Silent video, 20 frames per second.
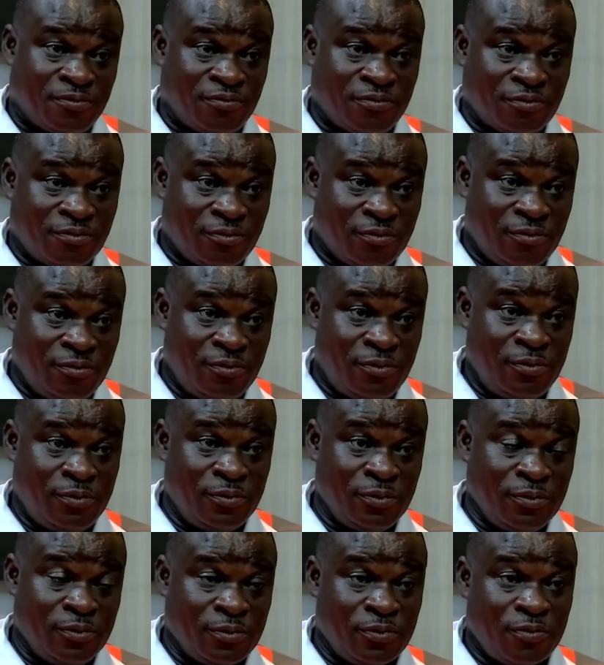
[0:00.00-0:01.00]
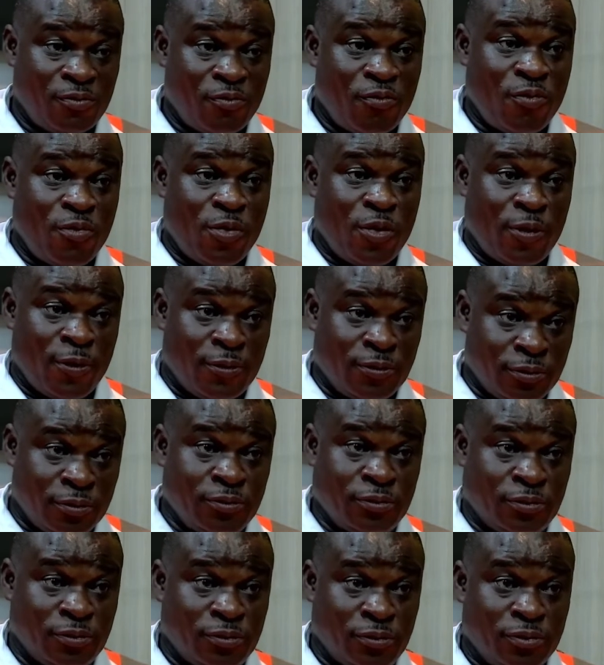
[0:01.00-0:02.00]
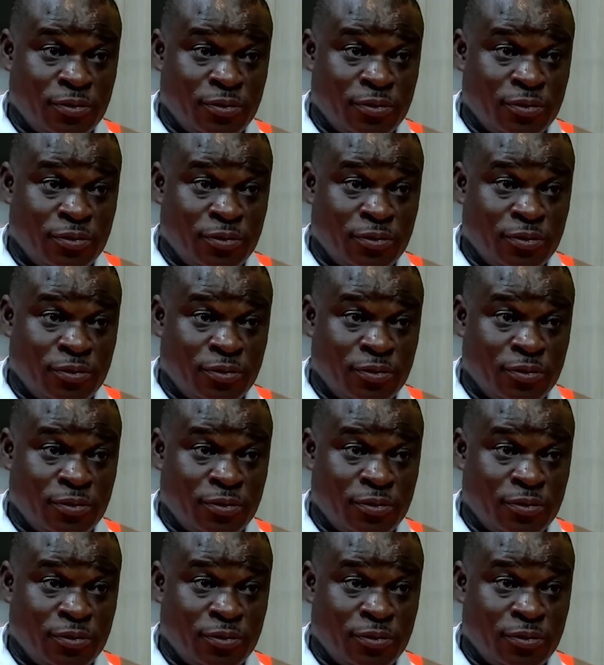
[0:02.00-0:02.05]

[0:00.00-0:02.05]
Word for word: Before the relief items, mm -hmm.